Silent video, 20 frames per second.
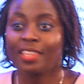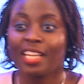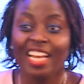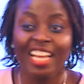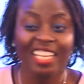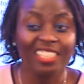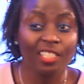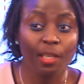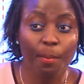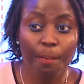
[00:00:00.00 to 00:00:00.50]
that
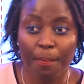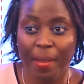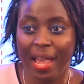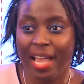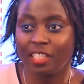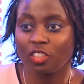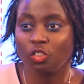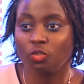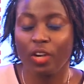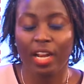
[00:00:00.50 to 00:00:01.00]
has the
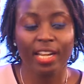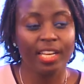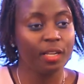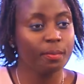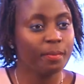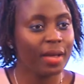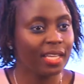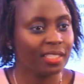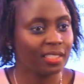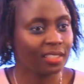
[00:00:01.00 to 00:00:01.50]
banks
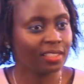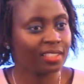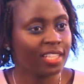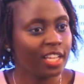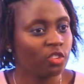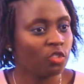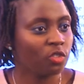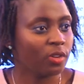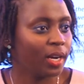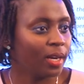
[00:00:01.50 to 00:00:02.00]
running mad,
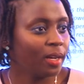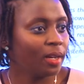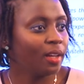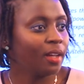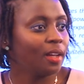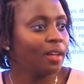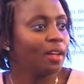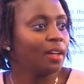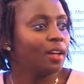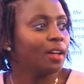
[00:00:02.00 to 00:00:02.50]
etc.
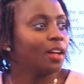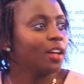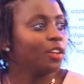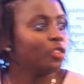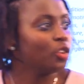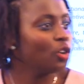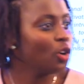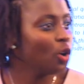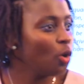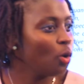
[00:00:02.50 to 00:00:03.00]

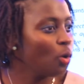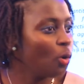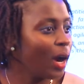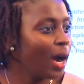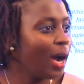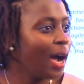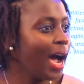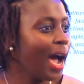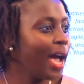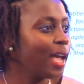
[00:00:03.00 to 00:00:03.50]
You
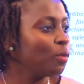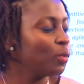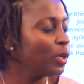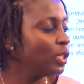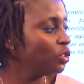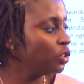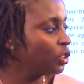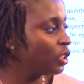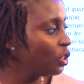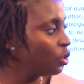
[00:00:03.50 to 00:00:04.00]
know, I
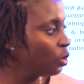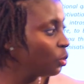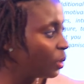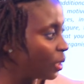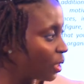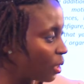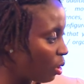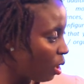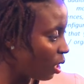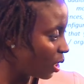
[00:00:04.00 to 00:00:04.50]
went to
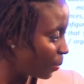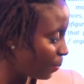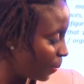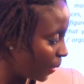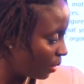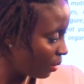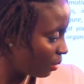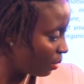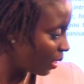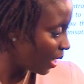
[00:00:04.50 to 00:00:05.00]
Chitungwiza
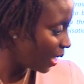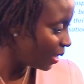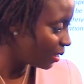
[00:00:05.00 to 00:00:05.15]
Hospital